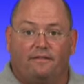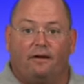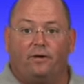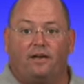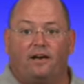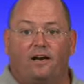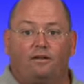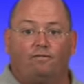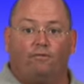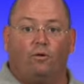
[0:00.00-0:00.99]
that we get out of
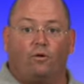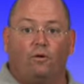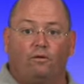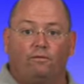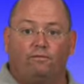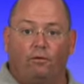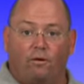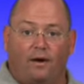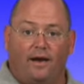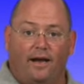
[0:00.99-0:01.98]
the
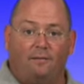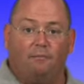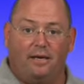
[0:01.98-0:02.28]
404A